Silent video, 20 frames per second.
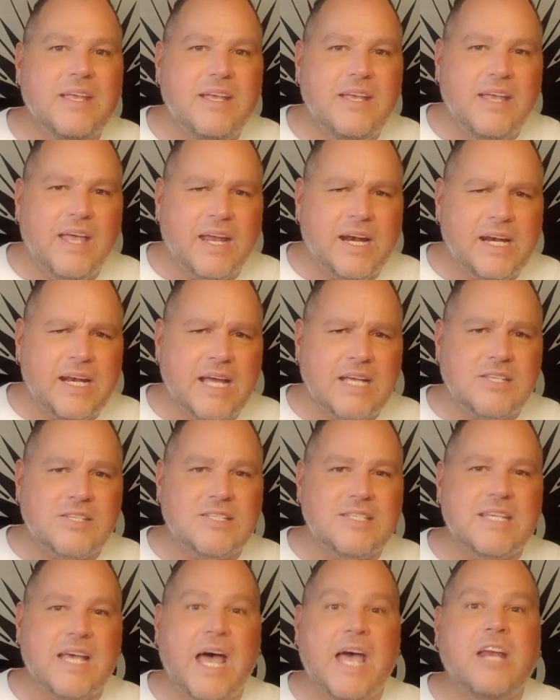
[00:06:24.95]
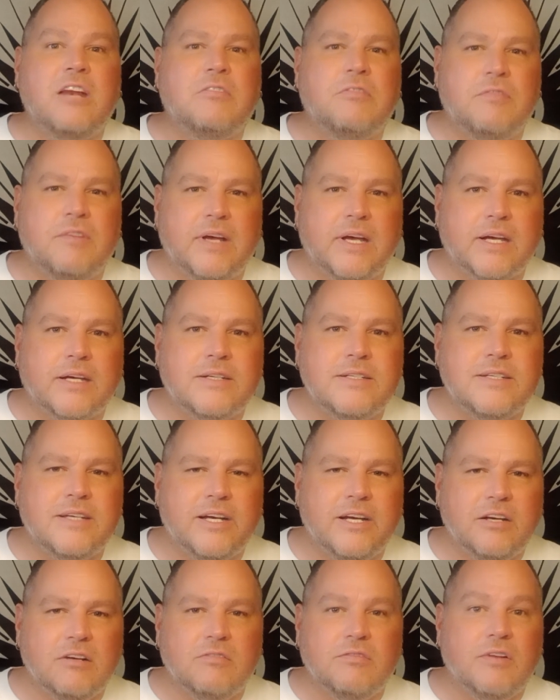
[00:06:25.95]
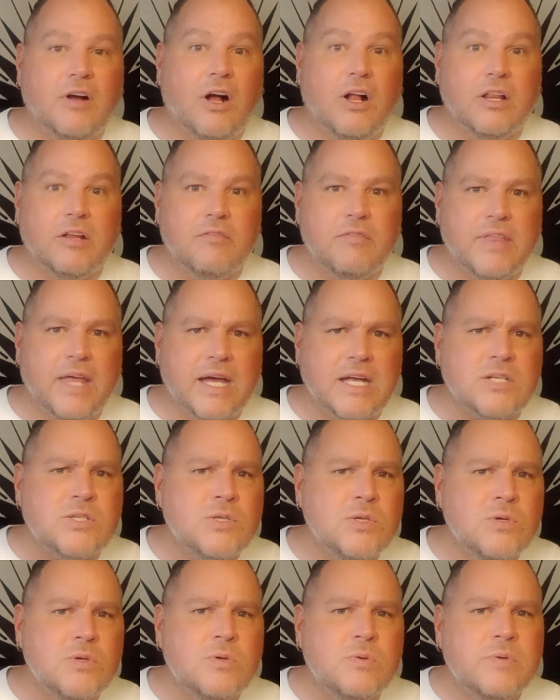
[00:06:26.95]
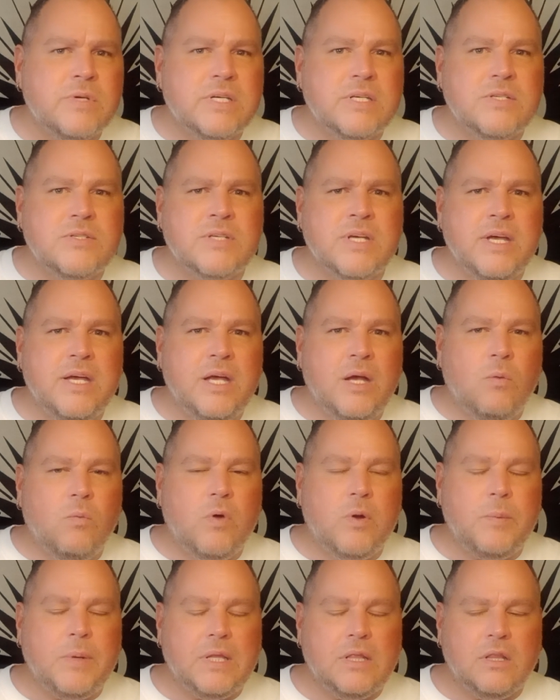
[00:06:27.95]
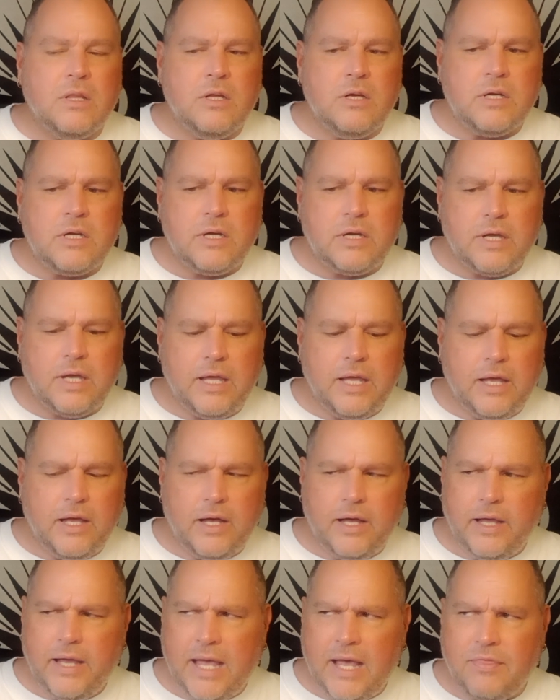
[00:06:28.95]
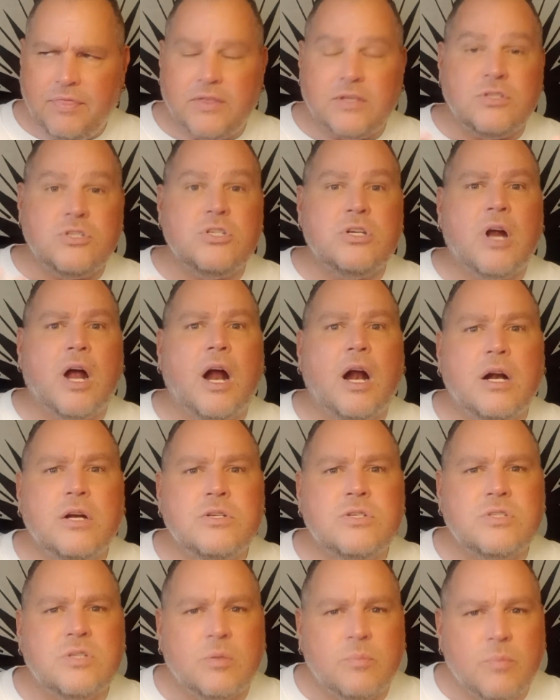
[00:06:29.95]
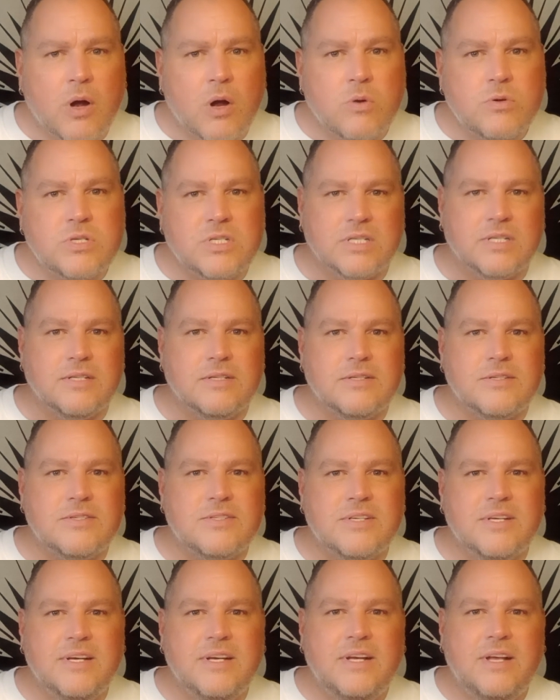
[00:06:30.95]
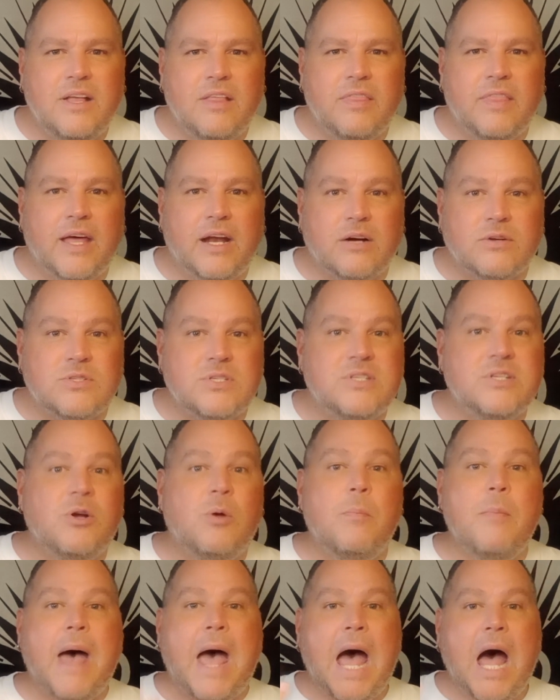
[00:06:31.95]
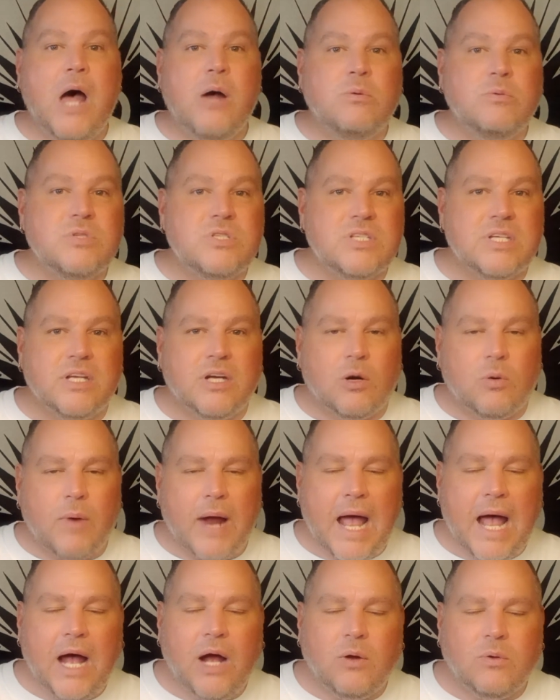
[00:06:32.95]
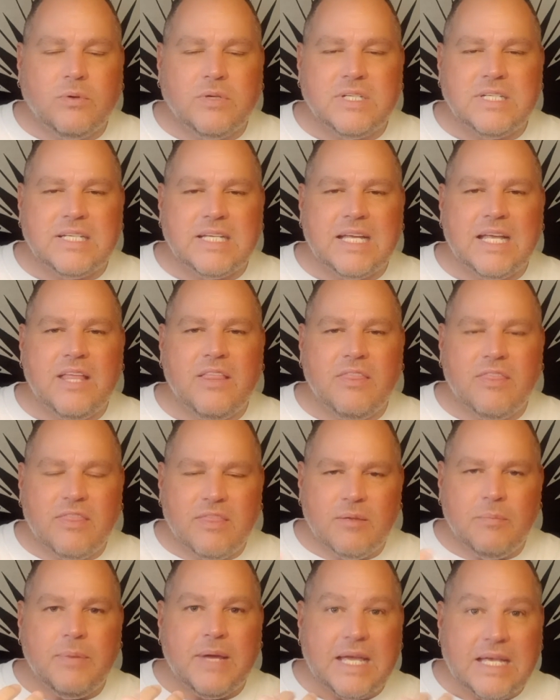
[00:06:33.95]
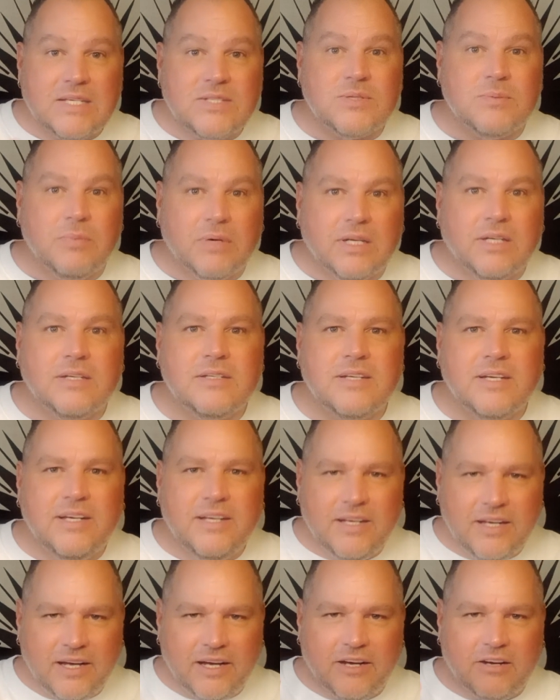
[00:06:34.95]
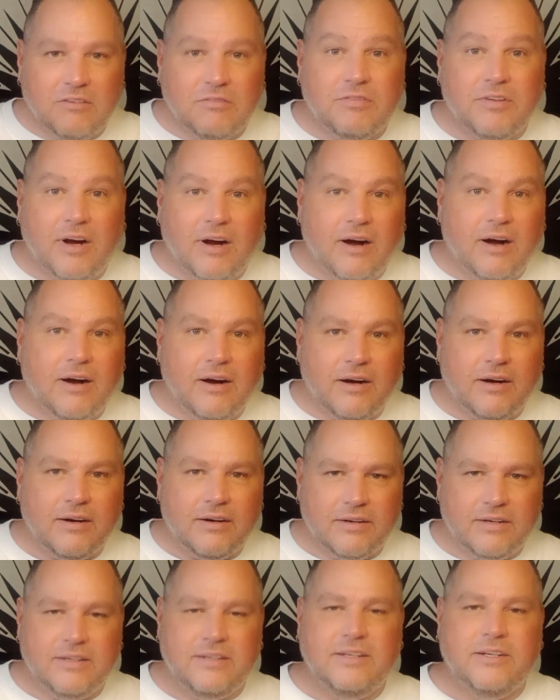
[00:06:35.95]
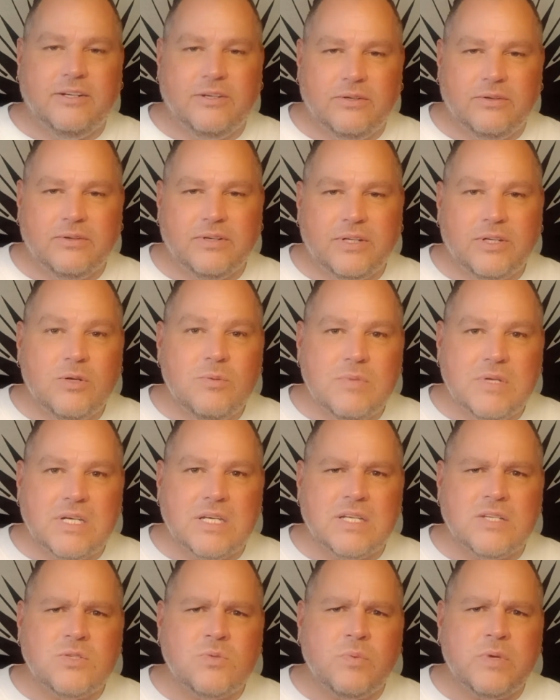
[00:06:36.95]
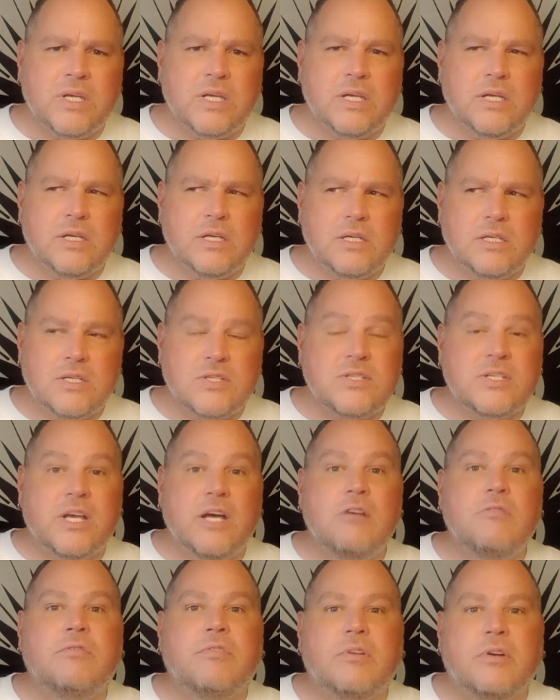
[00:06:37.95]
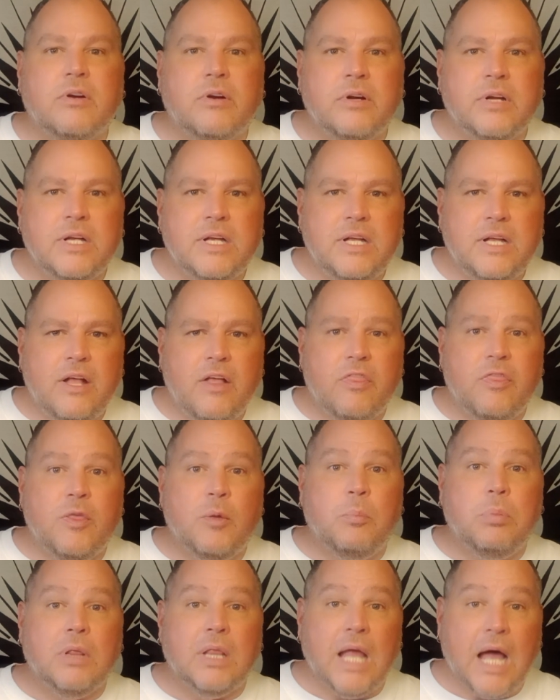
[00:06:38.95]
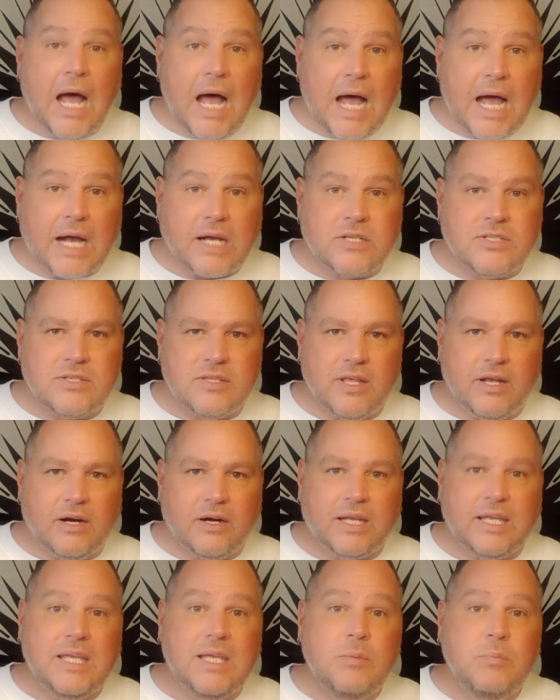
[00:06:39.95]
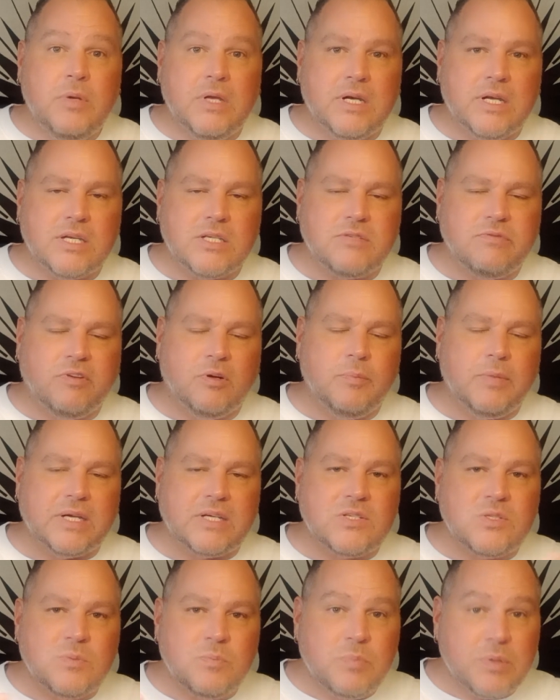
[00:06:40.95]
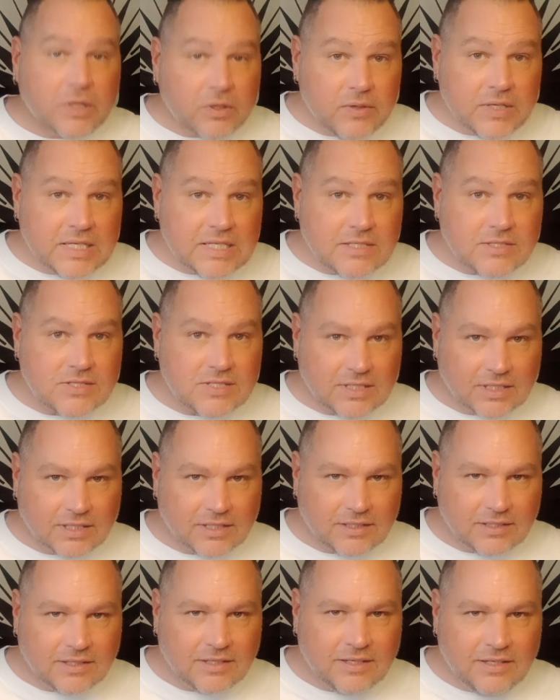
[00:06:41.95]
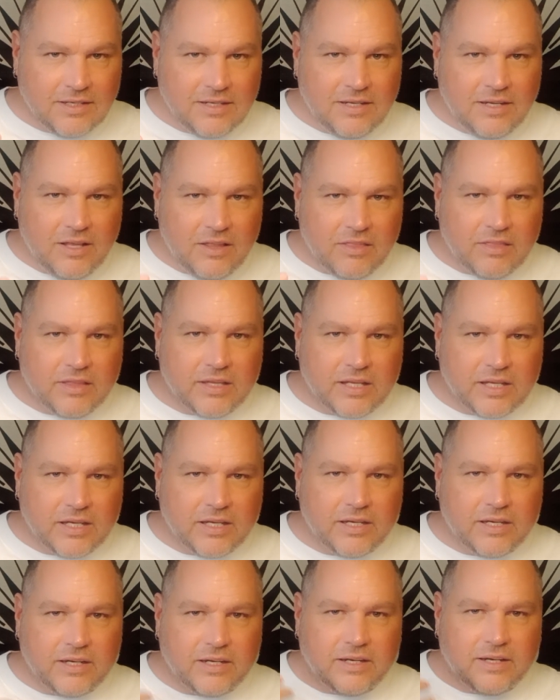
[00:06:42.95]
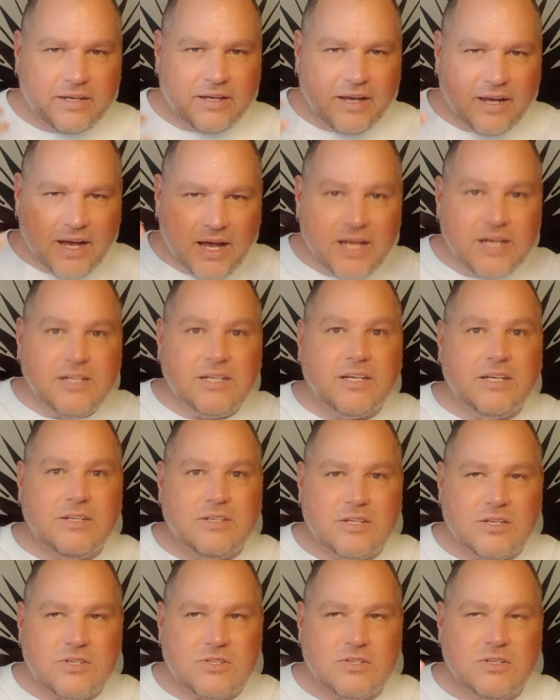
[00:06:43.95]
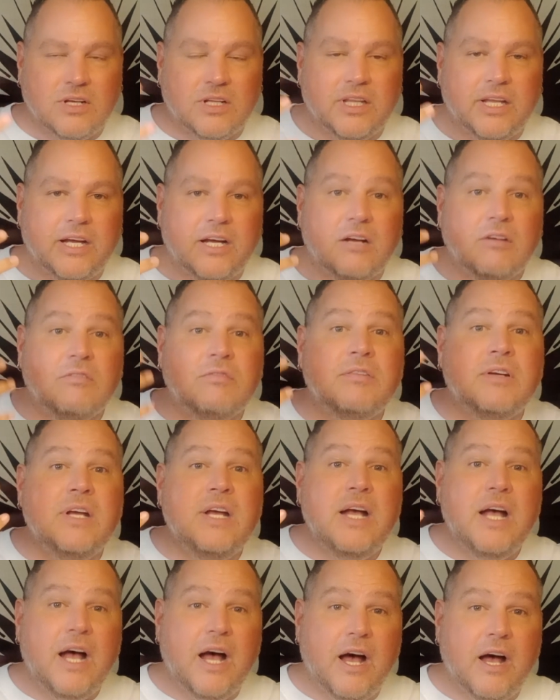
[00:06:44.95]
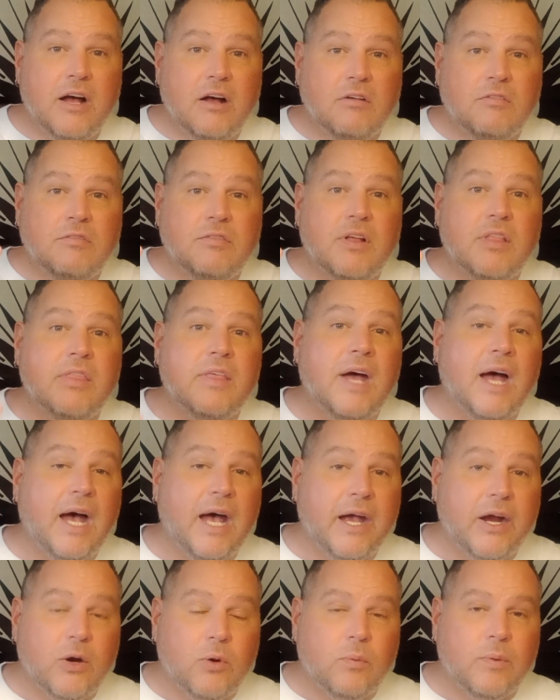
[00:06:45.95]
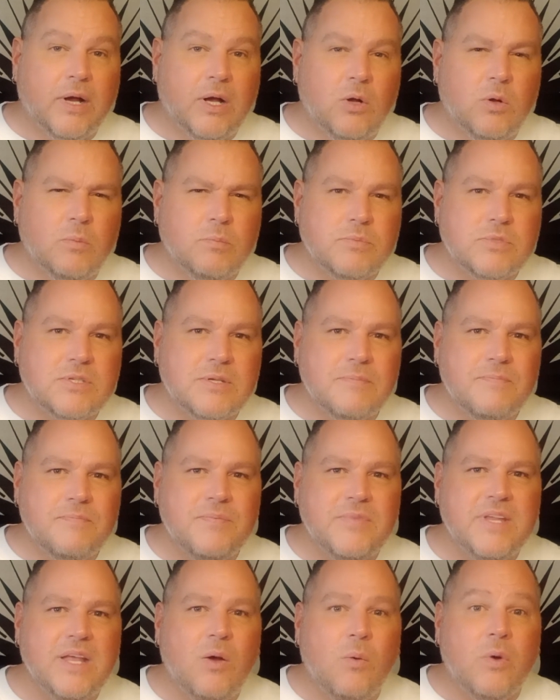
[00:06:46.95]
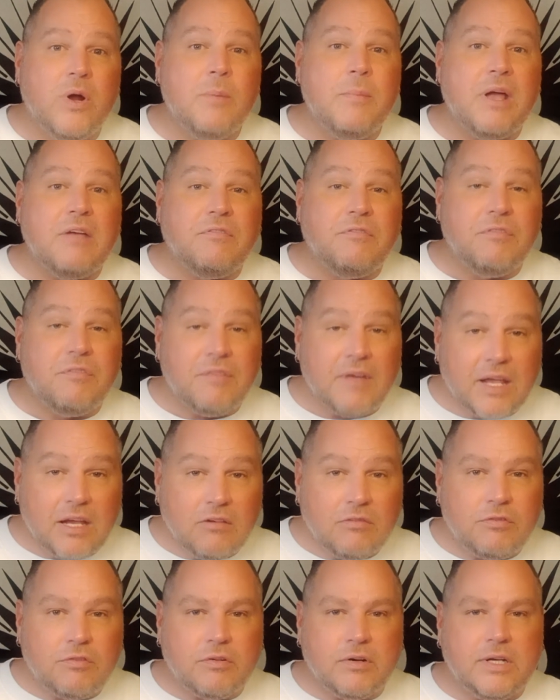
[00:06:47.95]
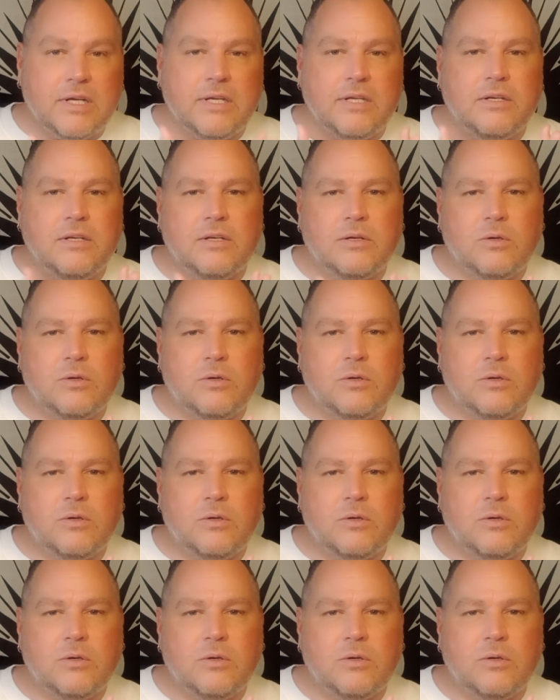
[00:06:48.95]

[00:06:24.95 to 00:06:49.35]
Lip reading: And a nice side effect of all of that, too, is when we look at the charged emotions that are still bouncing around in the basement of our, humanness, we discover the blocks that are keeping us from experiencing the unconditional love of the higher realms. One of my favorite